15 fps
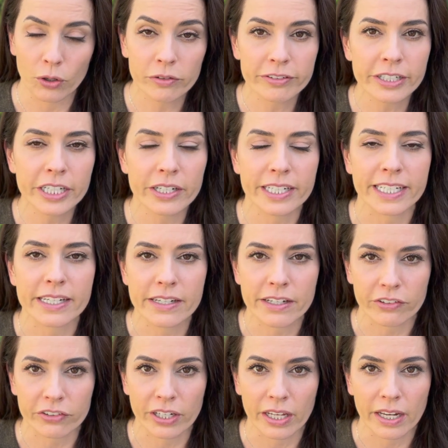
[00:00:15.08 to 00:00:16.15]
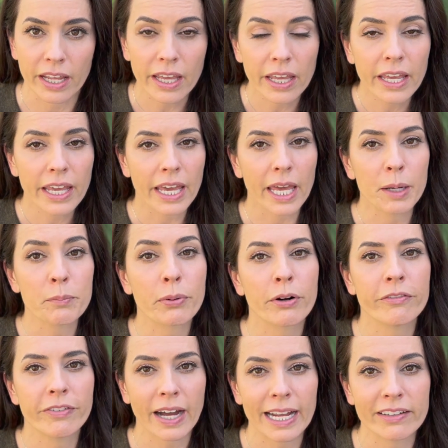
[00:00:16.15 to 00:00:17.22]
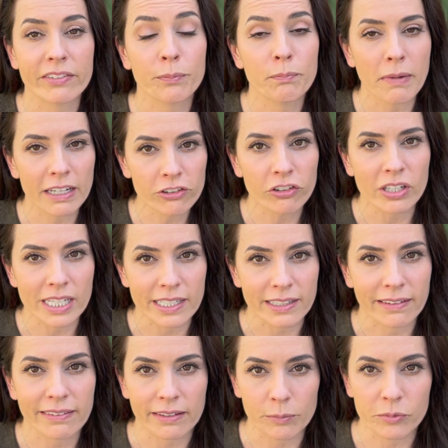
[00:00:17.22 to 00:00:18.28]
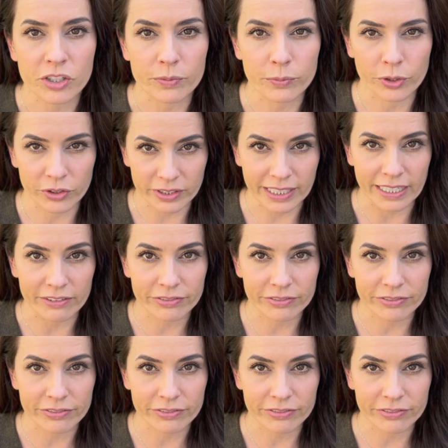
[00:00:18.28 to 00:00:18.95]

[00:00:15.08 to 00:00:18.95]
over your condition and provides much needed symptom relief.